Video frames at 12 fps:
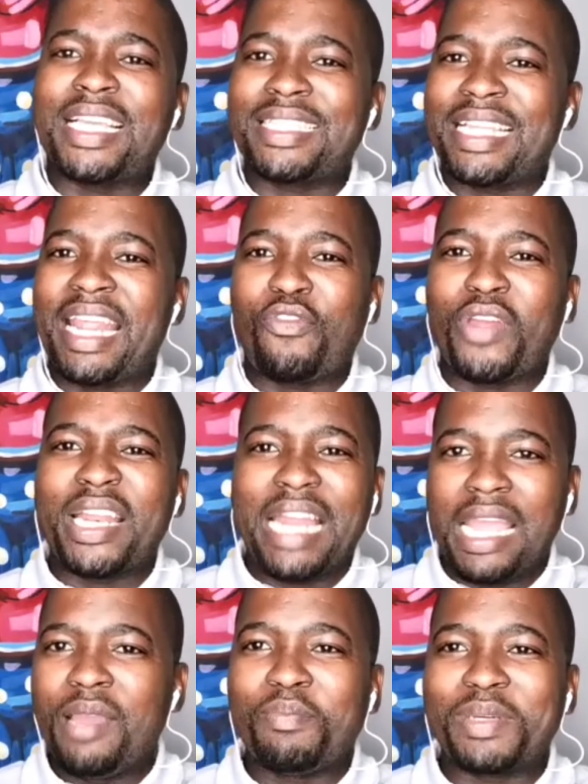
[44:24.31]
Does it have a
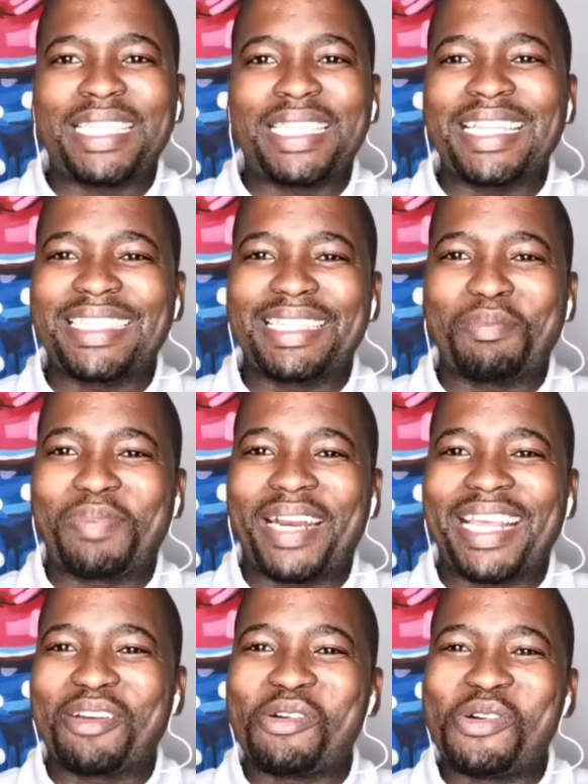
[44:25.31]
name besides the
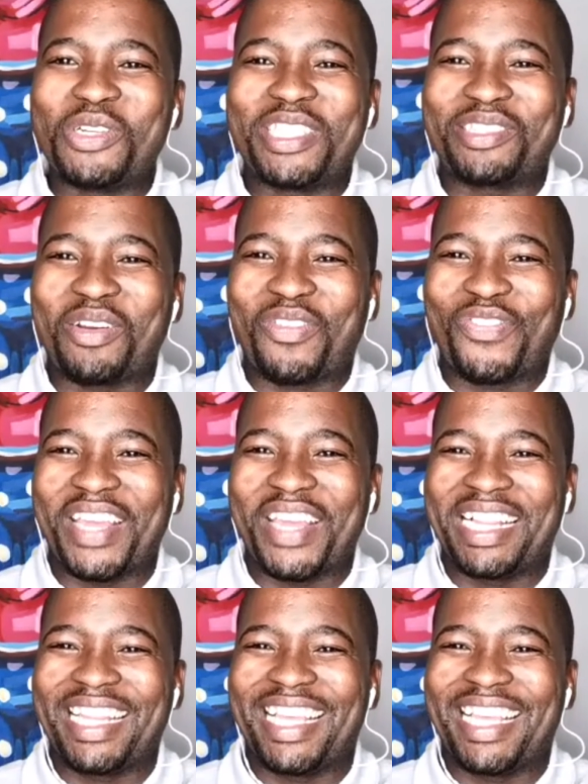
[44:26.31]
Brotherhood Stokvel?